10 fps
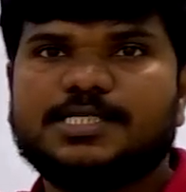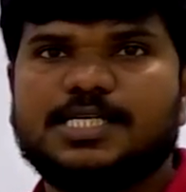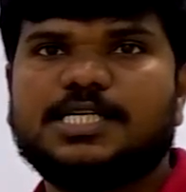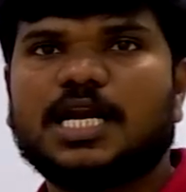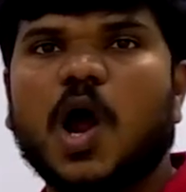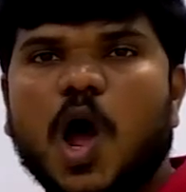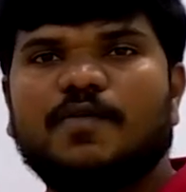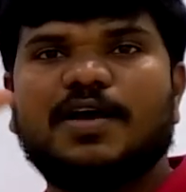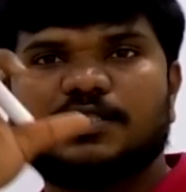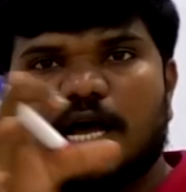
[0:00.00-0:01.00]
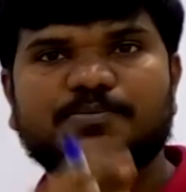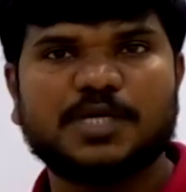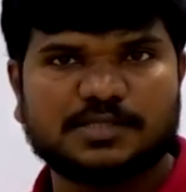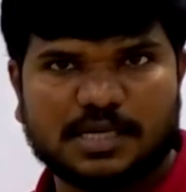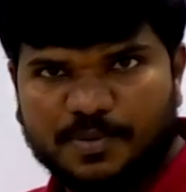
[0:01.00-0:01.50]
resistor always
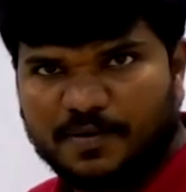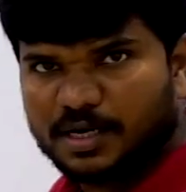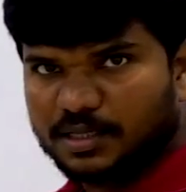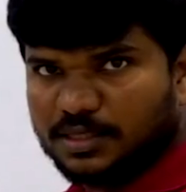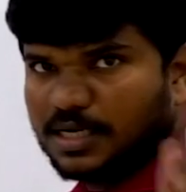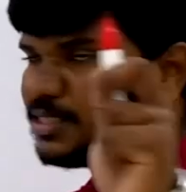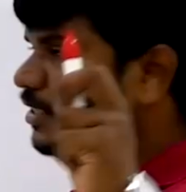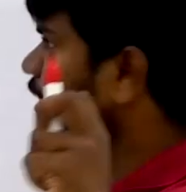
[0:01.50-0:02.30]
absorbs the power. That is the